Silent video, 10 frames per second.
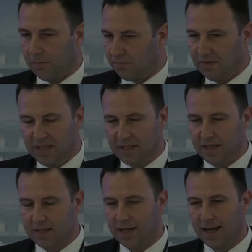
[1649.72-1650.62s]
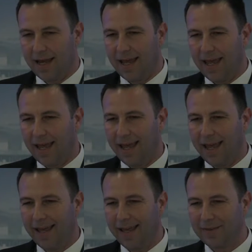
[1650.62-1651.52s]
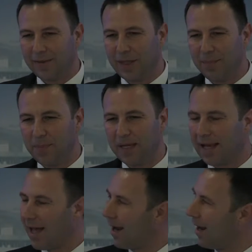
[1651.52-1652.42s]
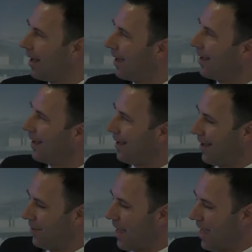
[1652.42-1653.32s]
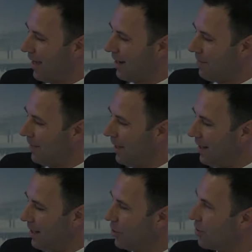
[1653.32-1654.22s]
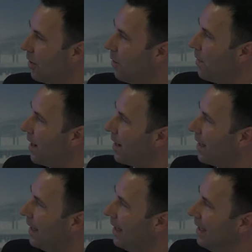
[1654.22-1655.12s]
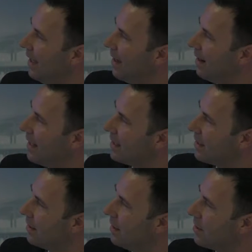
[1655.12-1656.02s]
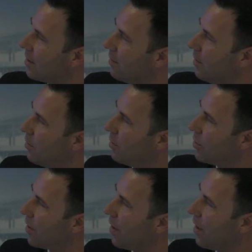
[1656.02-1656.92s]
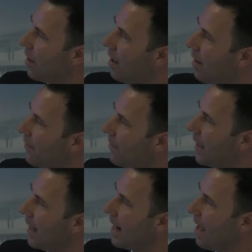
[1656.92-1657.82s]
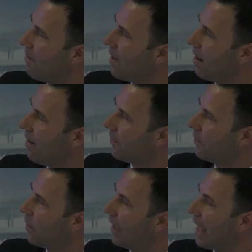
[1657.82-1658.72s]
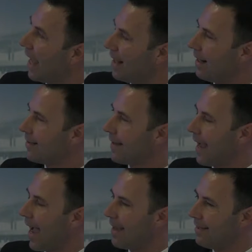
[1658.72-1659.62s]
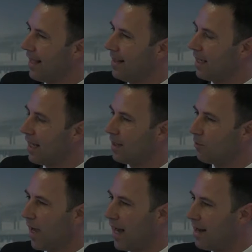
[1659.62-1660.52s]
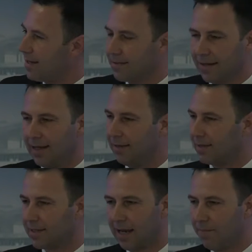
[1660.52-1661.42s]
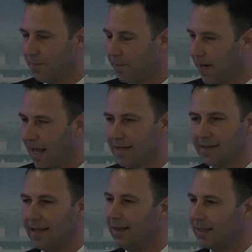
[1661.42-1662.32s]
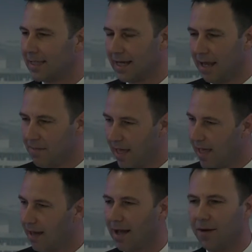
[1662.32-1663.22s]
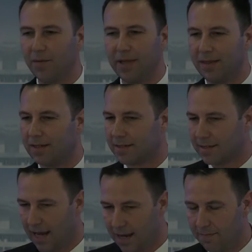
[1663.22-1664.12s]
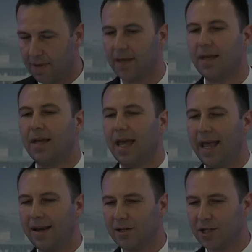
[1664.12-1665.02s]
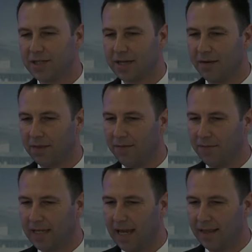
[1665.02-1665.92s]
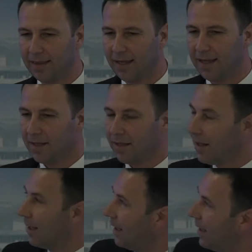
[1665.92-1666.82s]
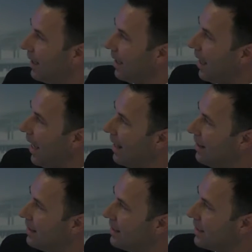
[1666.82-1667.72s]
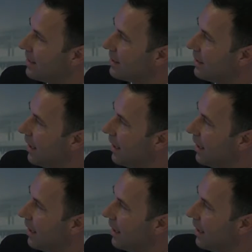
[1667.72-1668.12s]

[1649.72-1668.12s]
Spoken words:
This is a typical diagram that I show, where here is the distribution of a number of, let's say, identical dwellings in the same place, in the same area, with the same energy certificate, and this is the